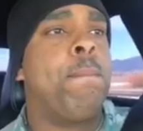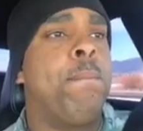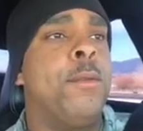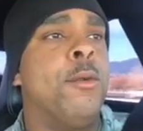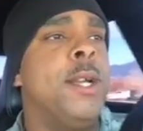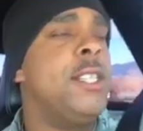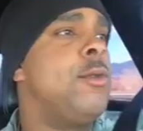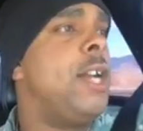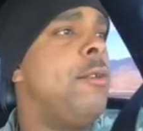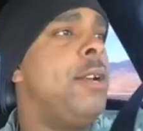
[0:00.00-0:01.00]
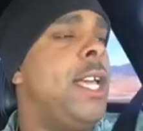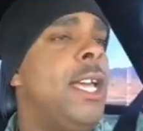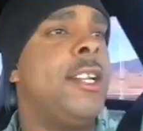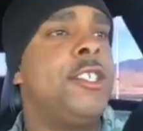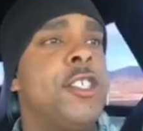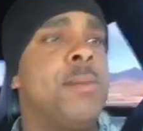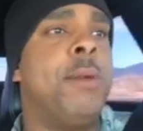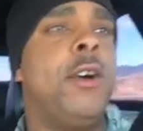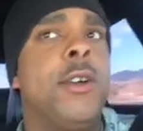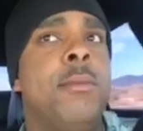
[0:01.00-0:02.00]
The reason why I went ahead and just
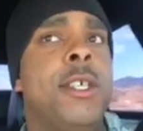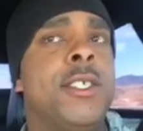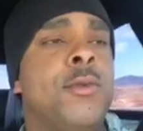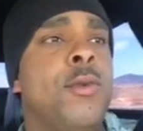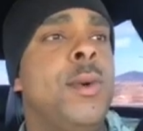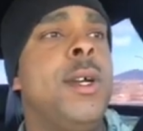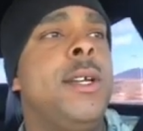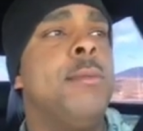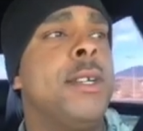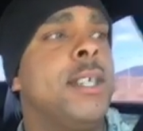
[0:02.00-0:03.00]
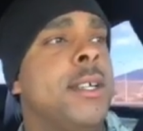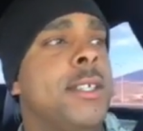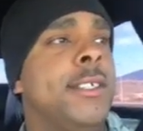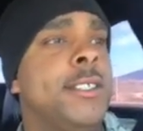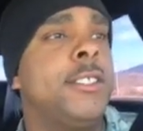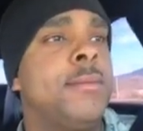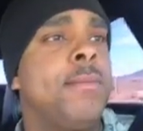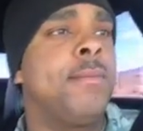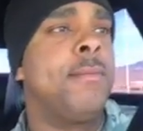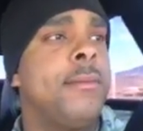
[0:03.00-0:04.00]
bought them is, one, because
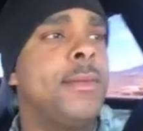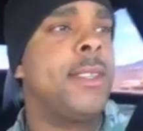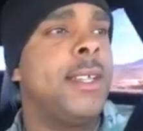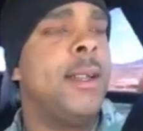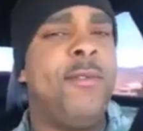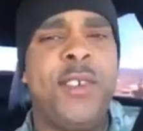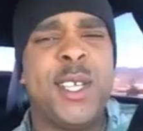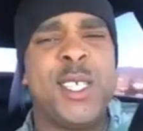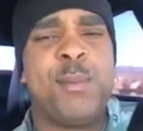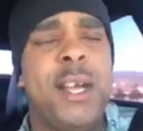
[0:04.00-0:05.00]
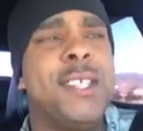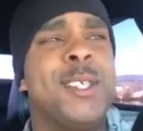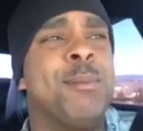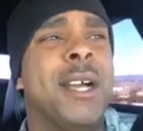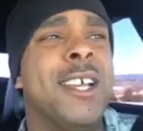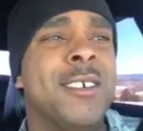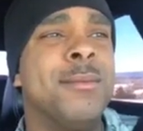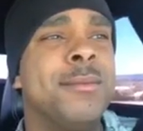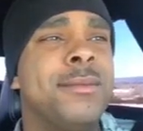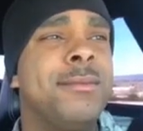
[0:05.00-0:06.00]
I'm fucking sponsored by them.
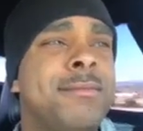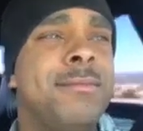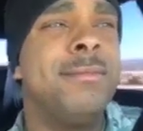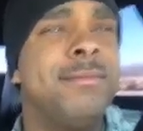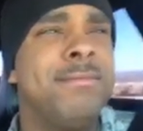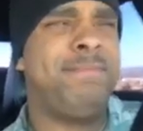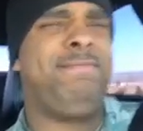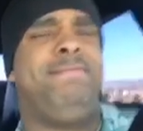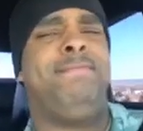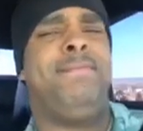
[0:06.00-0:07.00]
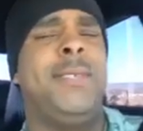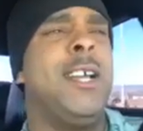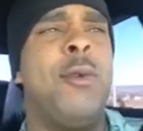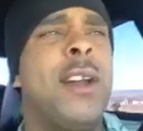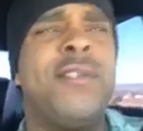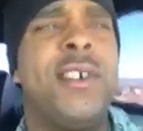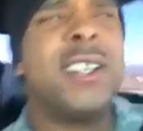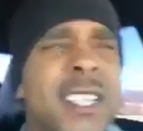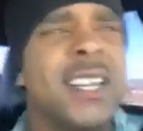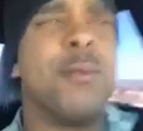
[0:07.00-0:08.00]
Like, why the fuck
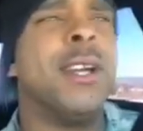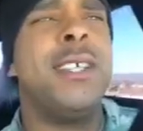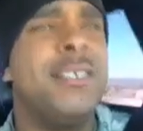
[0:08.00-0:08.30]
not, right?